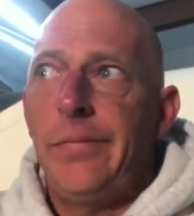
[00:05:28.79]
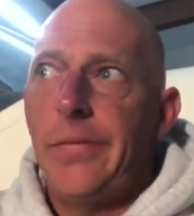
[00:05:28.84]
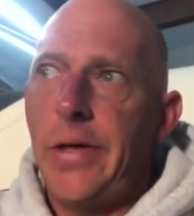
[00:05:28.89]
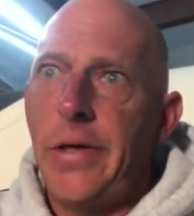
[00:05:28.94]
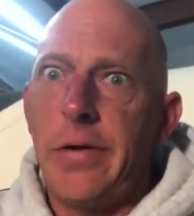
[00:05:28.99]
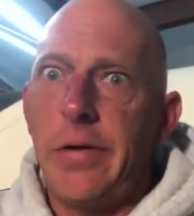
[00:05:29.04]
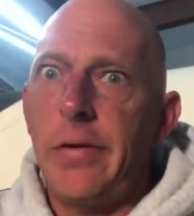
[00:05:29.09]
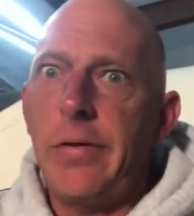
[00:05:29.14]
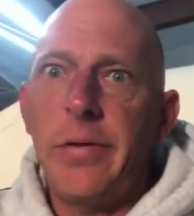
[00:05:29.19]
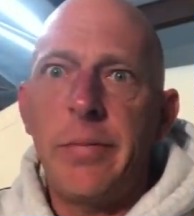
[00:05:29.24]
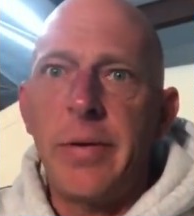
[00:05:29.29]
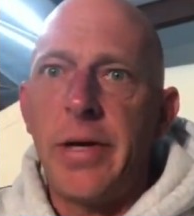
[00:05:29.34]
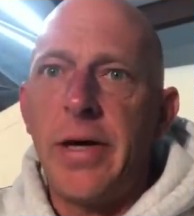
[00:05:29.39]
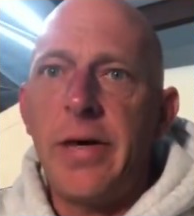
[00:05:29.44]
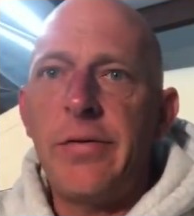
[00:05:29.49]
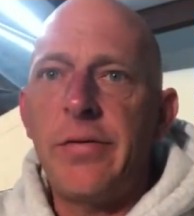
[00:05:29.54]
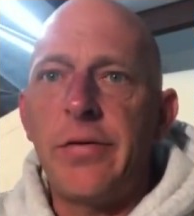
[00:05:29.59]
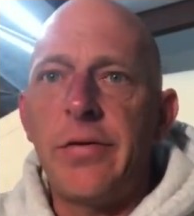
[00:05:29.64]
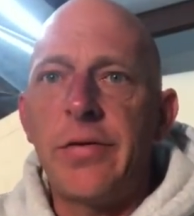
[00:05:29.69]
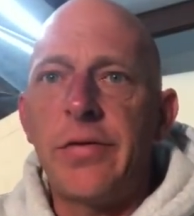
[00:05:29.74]
you know, the
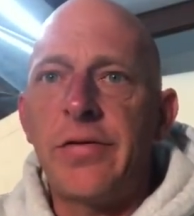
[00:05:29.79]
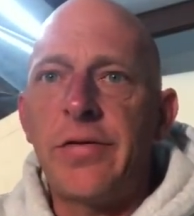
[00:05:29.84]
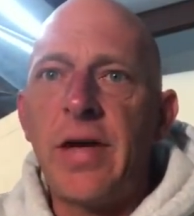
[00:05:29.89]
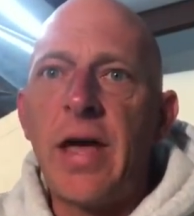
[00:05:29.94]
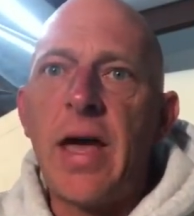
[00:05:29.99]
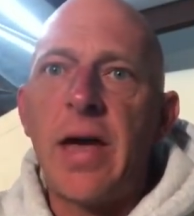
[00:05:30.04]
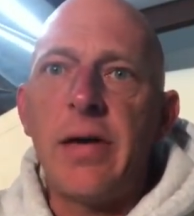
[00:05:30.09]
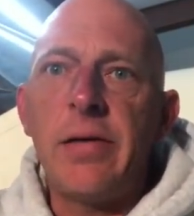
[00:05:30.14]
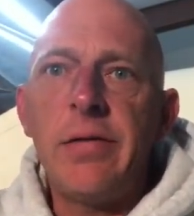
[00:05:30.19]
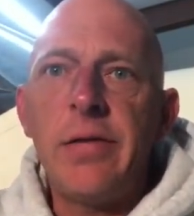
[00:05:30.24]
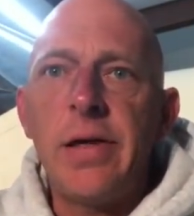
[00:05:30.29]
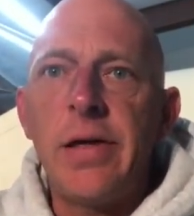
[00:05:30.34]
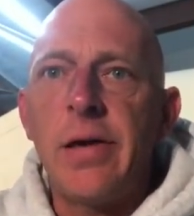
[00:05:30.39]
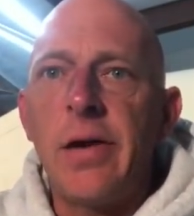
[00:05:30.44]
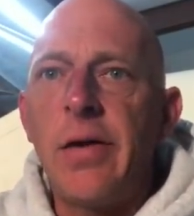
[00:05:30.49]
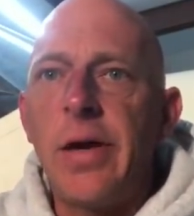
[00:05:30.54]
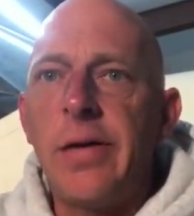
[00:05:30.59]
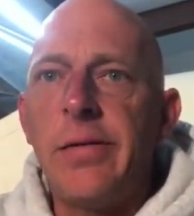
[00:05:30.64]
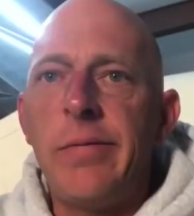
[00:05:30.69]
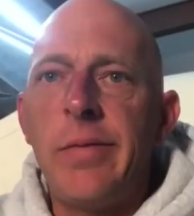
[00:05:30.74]
bonanza just sat. You
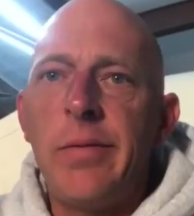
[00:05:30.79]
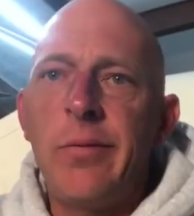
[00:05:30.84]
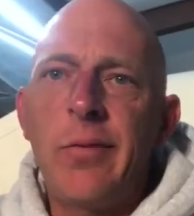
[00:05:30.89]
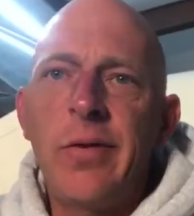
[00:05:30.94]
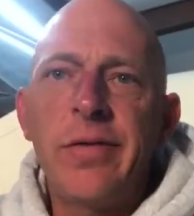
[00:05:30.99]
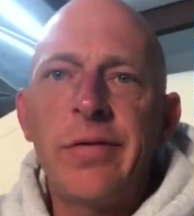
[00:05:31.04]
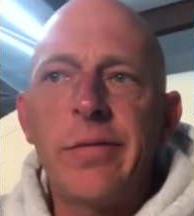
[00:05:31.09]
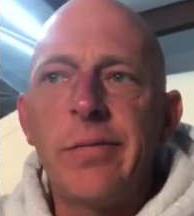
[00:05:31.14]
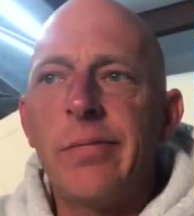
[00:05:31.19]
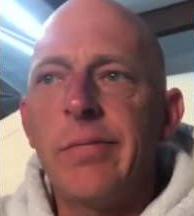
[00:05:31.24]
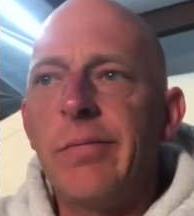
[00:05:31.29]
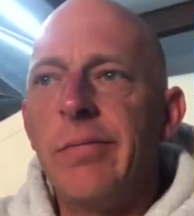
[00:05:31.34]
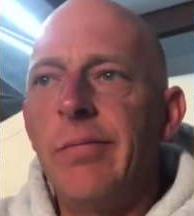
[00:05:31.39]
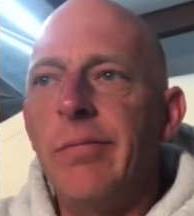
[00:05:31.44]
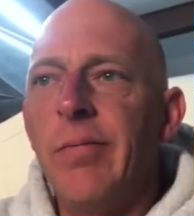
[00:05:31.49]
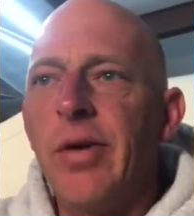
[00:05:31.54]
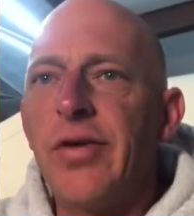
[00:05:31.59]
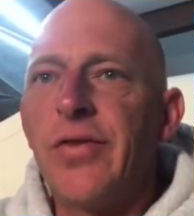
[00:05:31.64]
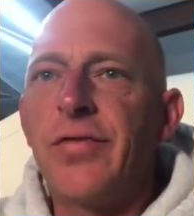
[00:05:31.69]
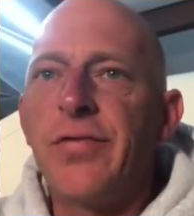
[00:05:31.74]
know, it wasn't
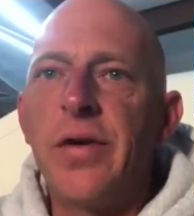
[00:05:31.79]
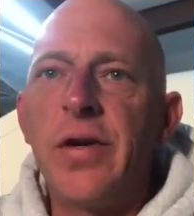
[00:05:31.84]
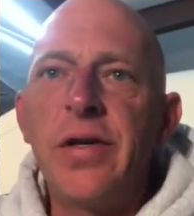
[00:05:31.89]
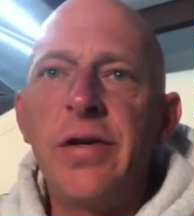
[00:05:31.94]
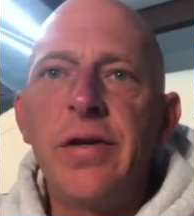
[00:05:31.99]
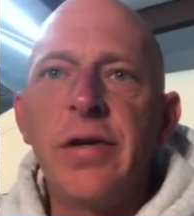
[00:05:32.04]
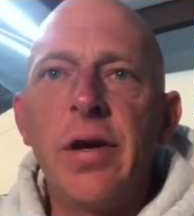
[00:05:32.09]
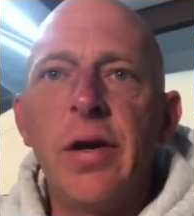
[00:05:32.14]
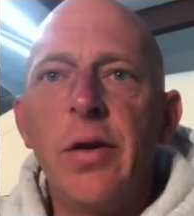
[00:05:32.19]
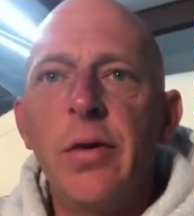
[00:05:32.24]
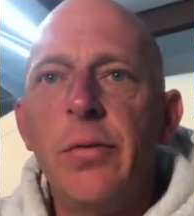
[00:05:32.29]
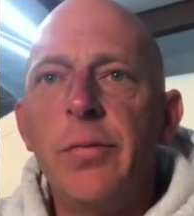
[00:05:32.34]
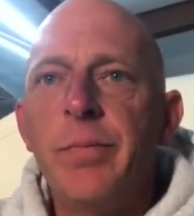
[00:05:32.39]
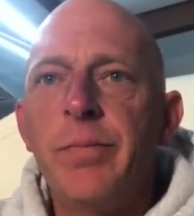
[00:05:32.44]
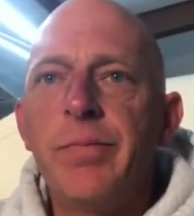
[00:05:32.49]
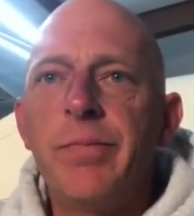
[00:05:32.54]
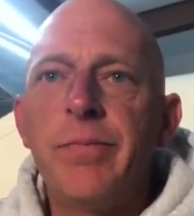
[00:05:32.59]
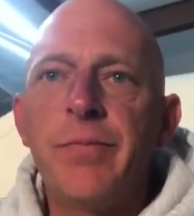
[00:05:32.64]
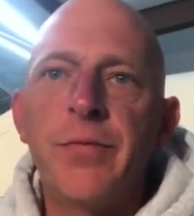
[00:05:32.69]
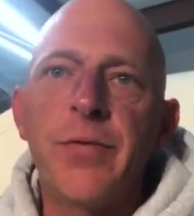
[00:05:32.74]
much fun to go
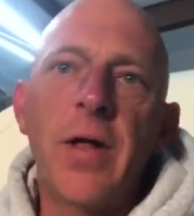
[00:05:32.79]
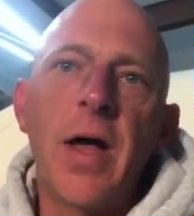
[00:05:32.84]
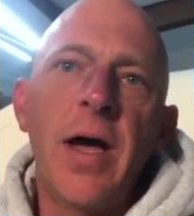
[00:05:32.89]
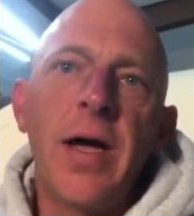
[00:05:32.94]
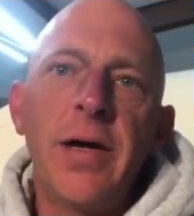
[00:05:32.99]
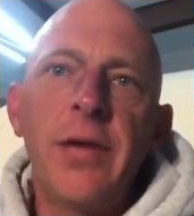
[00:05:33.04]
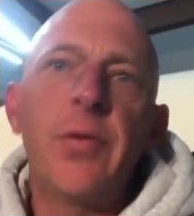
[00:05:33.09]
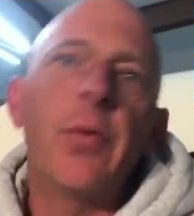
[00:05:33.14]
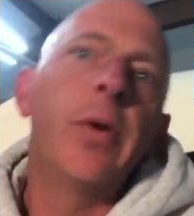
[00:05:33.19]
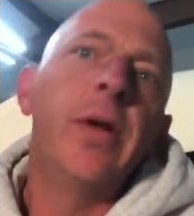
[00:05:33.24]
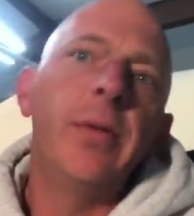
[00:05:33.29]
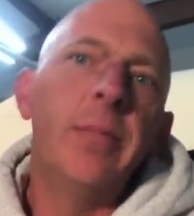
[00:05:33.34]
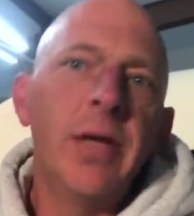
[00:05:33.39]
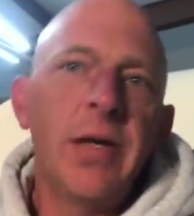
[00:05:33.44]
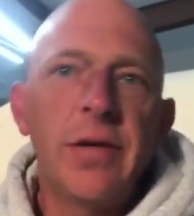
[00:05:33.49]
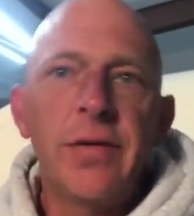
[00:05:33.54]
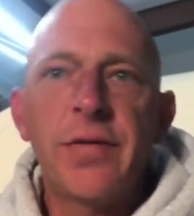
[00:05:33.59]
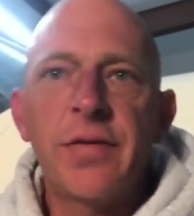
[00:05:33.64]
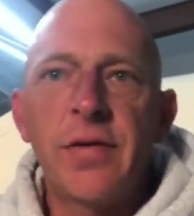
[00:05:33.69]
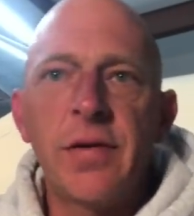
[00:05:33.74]
fly at 20
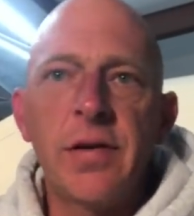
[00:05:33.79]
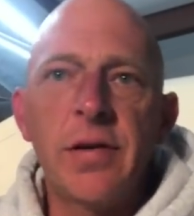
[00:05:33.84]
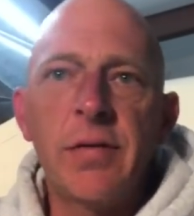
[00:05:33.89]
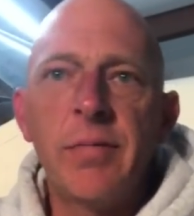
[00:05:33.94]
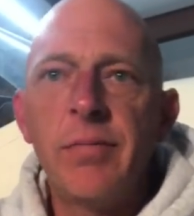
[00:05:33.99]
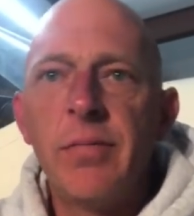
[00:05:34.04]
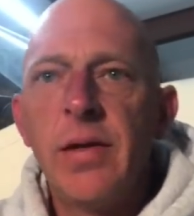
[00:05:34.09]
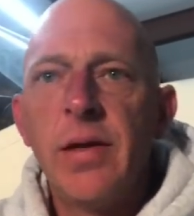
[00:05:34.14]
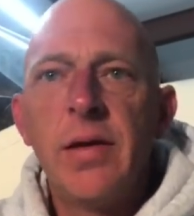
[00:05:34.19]
minutes to,